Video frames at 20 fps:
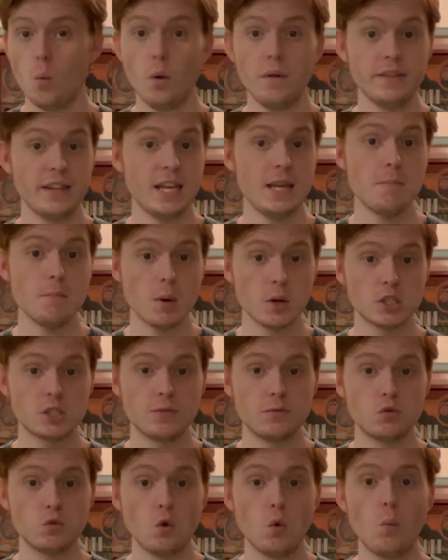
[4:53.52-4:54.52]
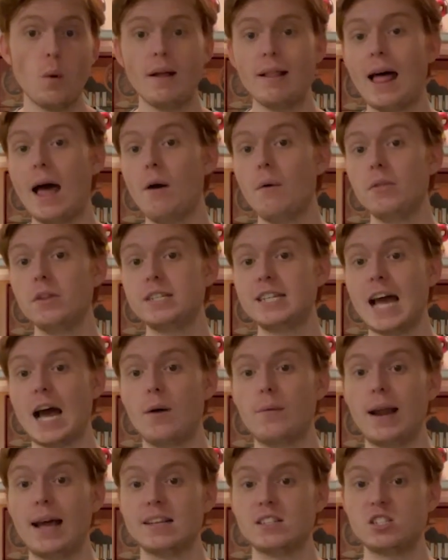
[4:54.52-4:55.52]
one that he must have drawn while out in the
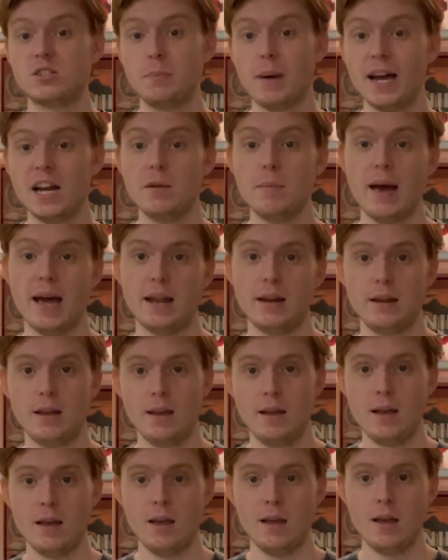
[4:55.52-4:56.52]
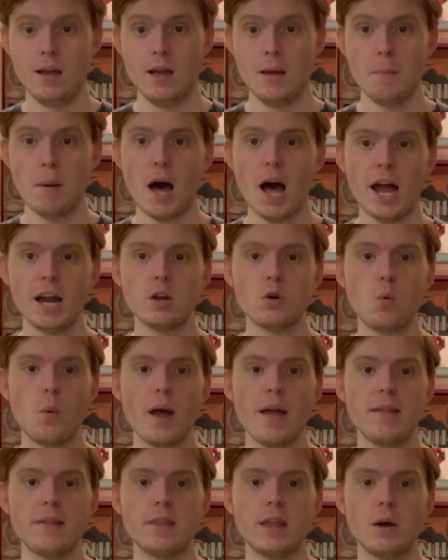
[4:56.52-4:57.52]
town as Spider-Man. Behind
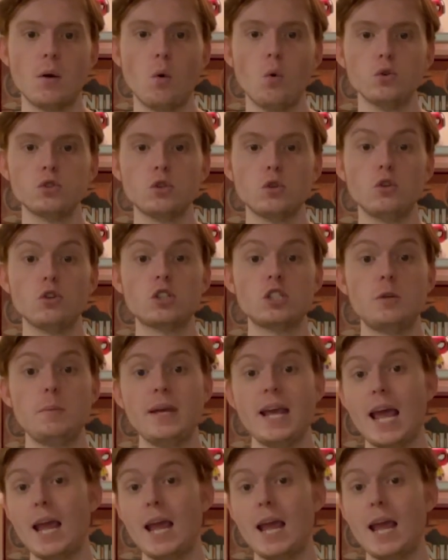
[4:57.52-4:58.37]
Gwen, there also looks to be